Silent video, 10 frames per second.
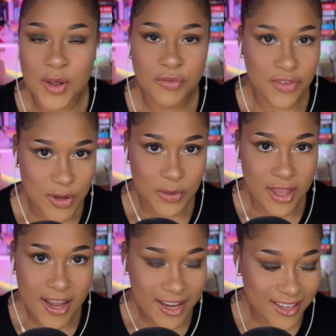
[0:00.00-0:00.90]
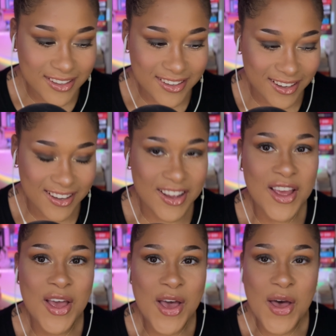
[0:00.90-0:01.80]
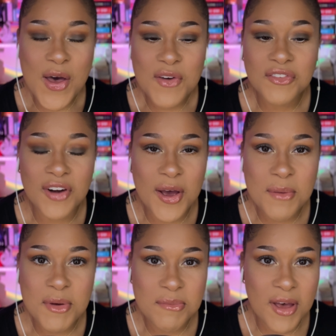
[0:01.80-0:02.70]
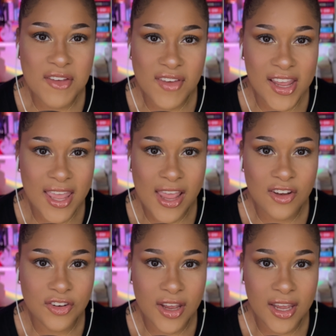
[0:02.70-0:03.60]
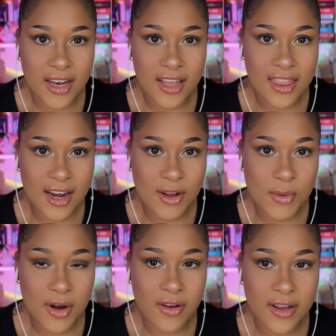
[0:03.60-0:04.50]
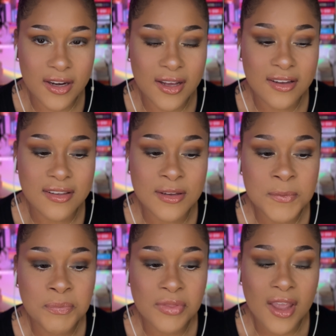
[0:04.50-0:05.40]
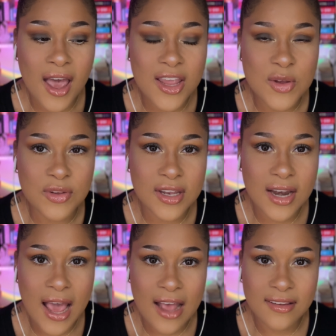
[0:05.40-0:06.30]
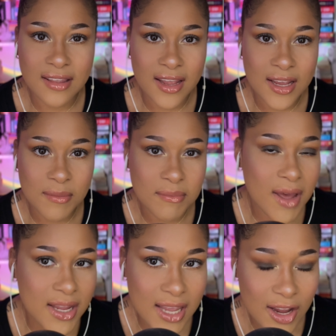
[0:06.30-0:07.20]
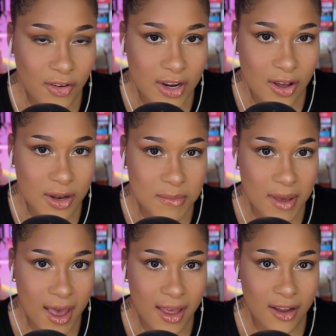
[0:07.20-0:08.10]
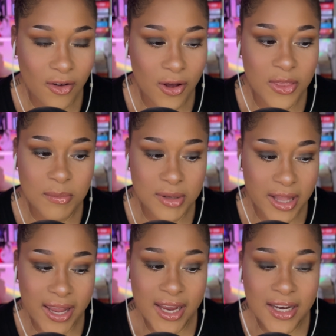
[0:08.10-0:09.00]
few things from my vacation that I went on because I use it as like my carry-on bag on the plane.